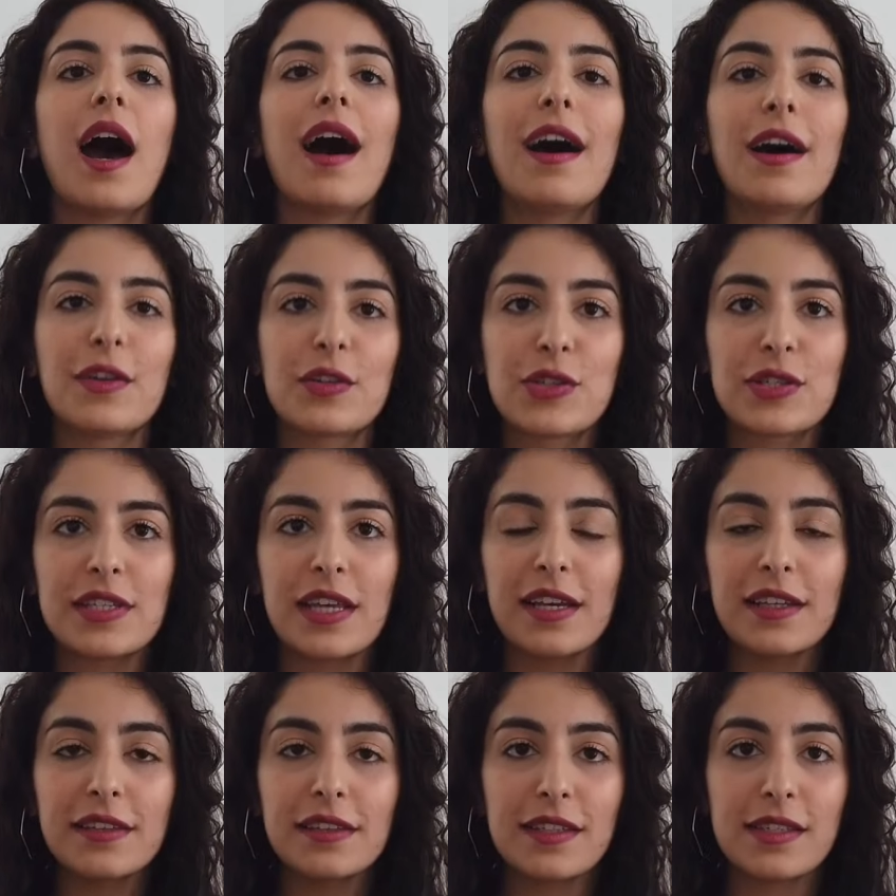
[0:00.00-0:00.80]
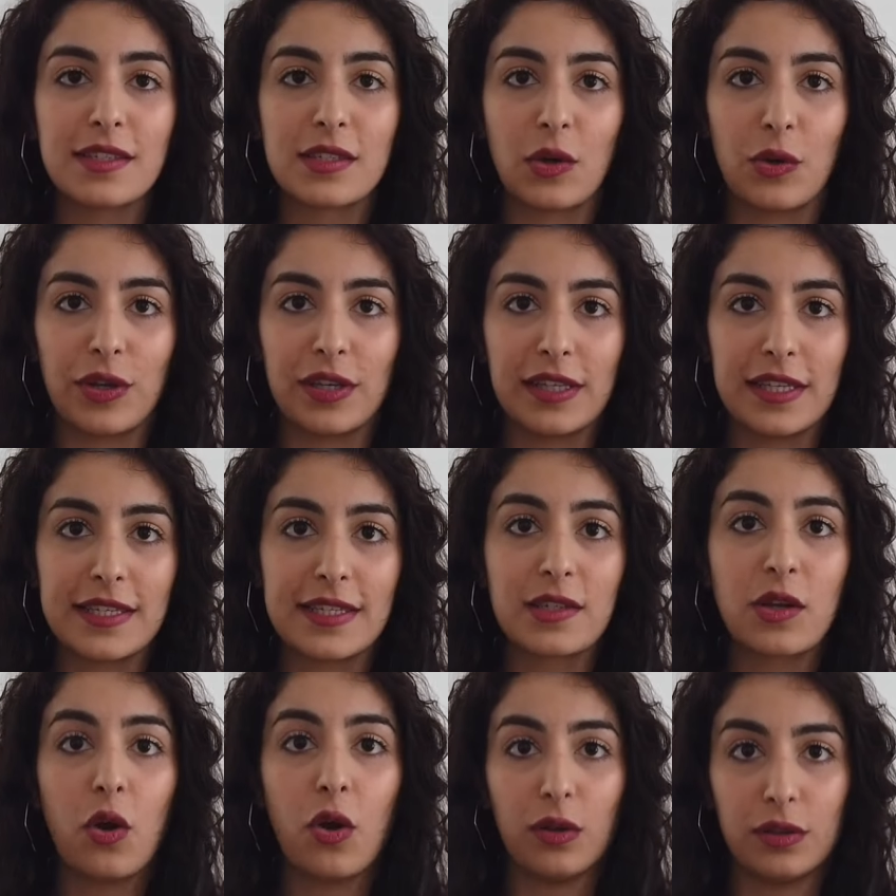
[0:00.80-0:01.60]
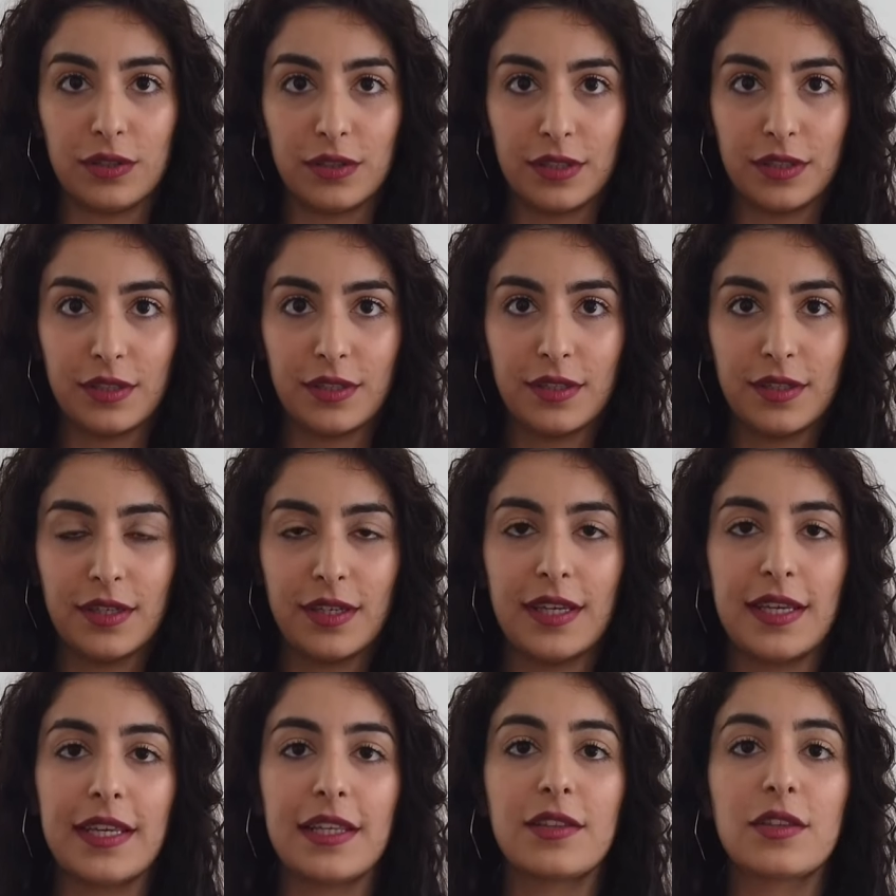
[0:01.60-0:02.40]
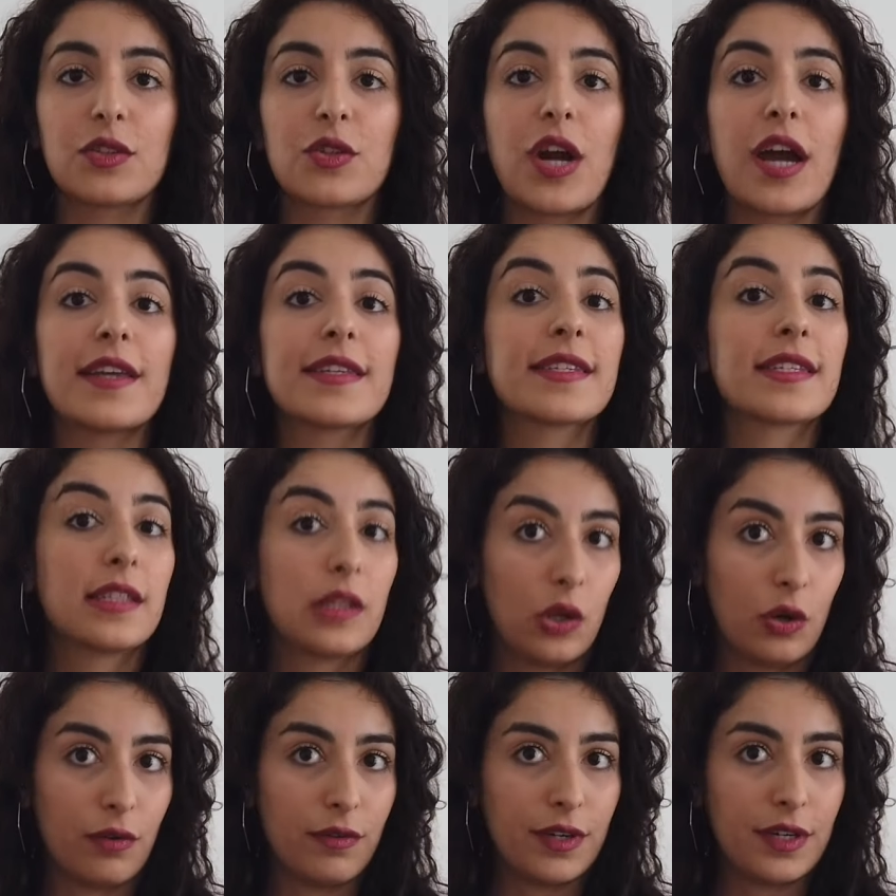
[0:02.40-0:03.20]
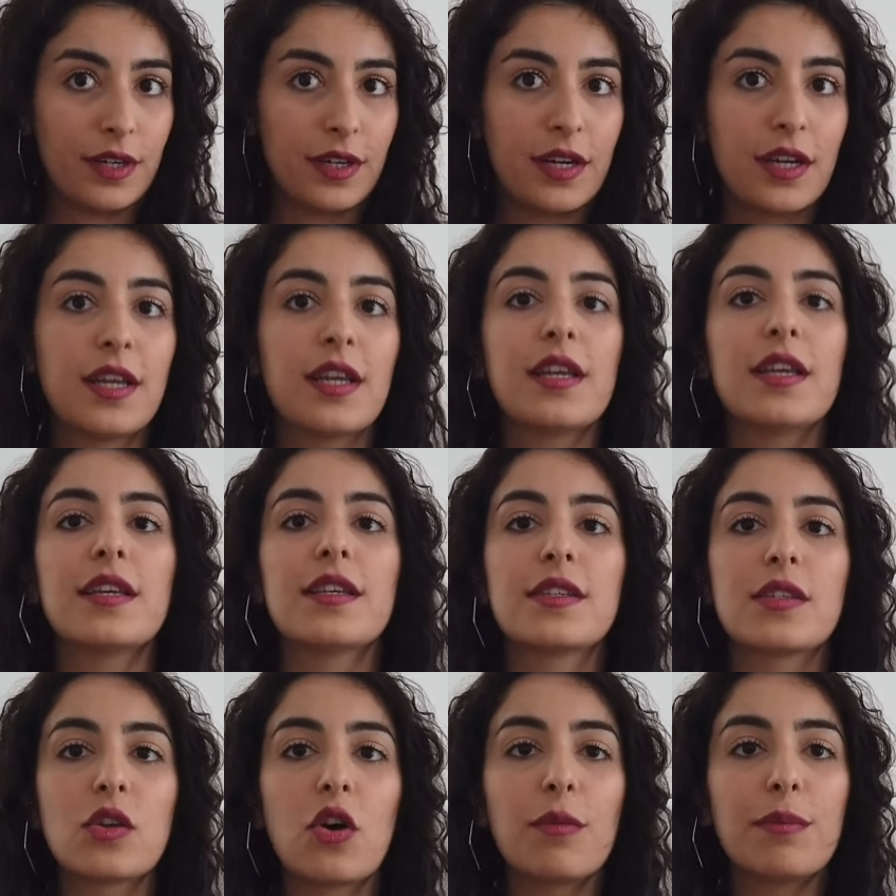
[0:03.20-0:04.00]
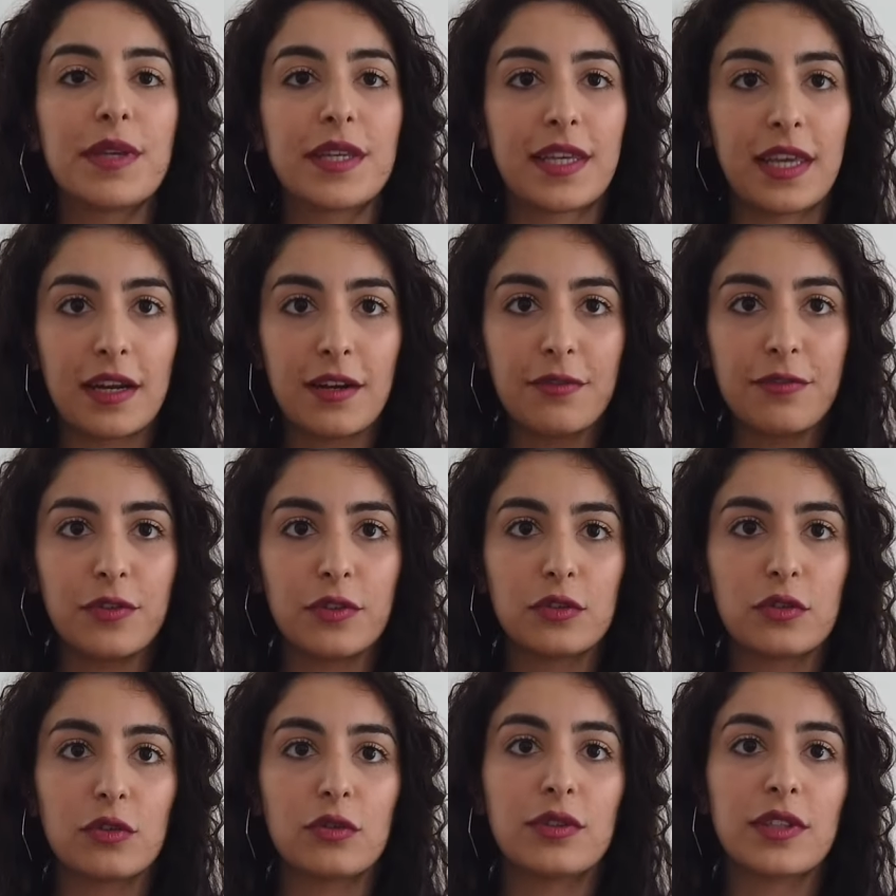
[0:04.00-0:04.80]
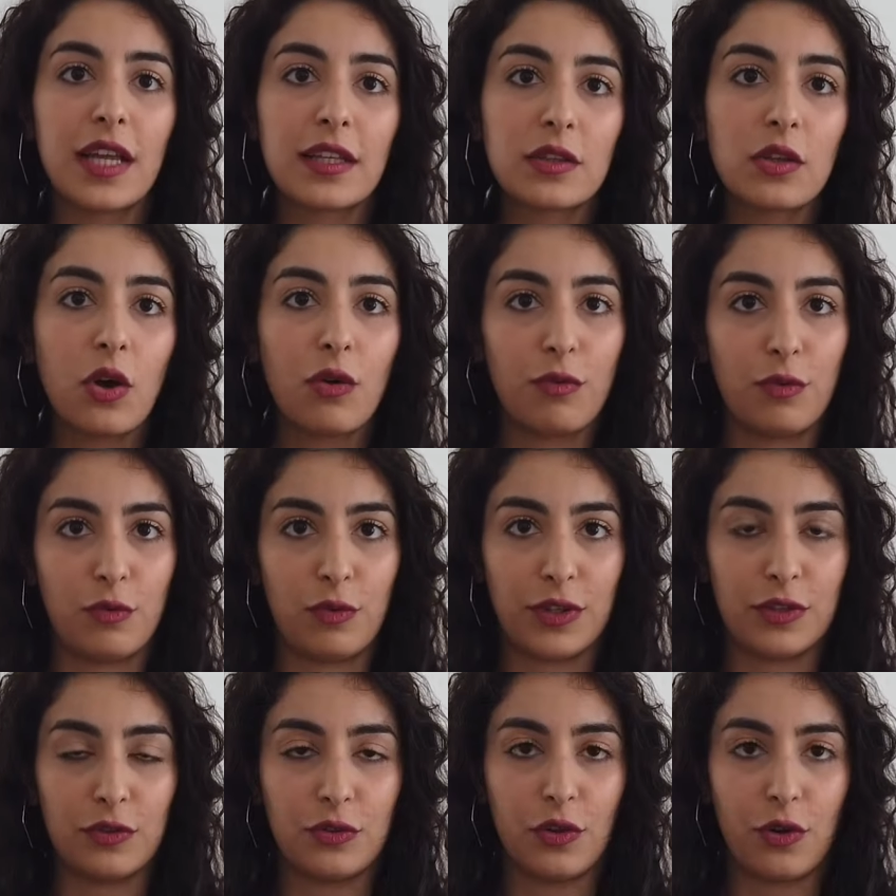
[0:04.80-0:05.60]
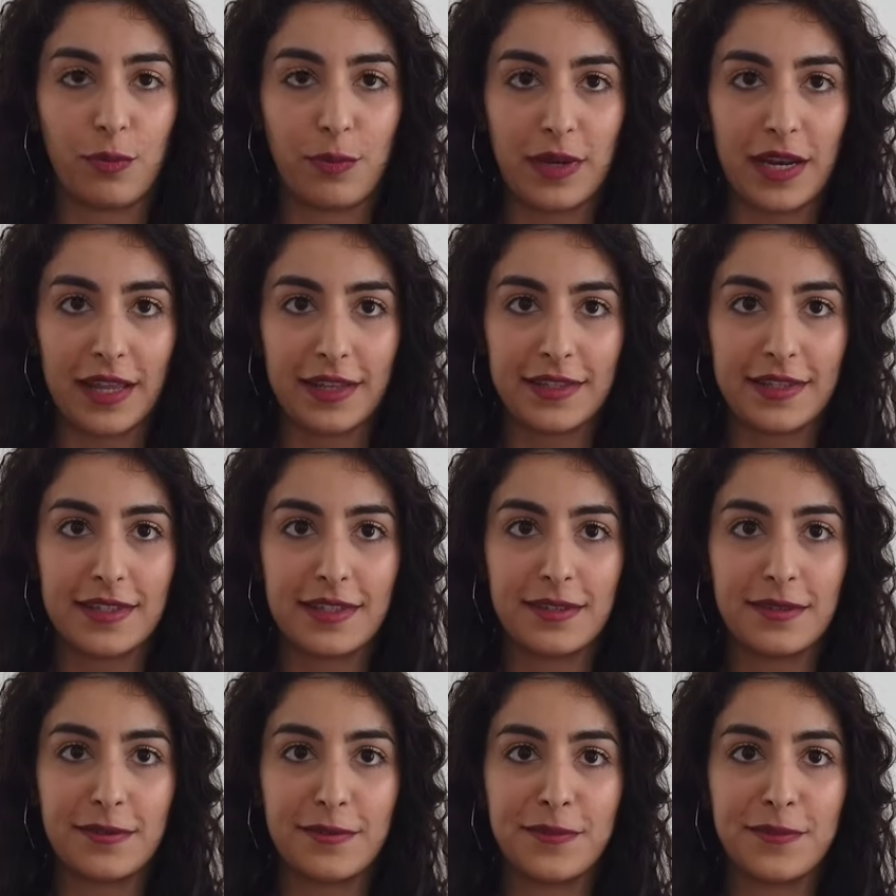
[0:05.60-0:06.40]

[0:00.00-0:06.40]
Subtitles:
Outside the soil is colder. It dries slower. So be careful to not overwater your plants.